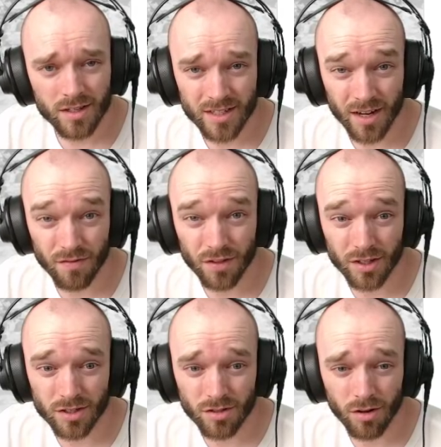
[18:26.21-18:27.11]
Same for
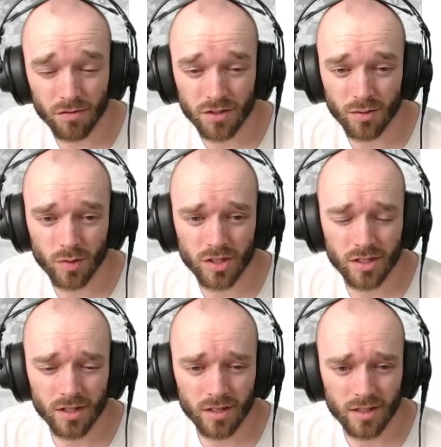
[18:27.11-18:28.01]
the assault officer,
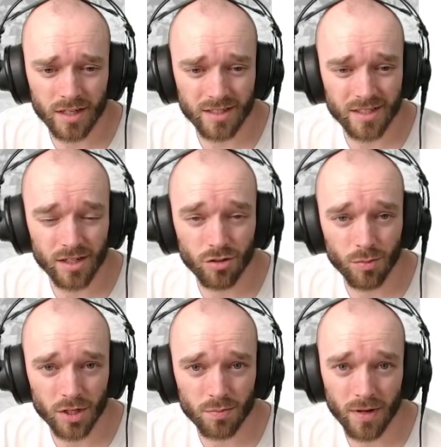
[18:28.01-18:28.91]
which doesn't see
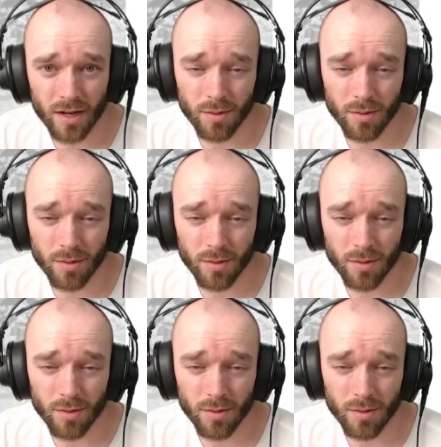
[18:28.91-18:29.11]
too much play,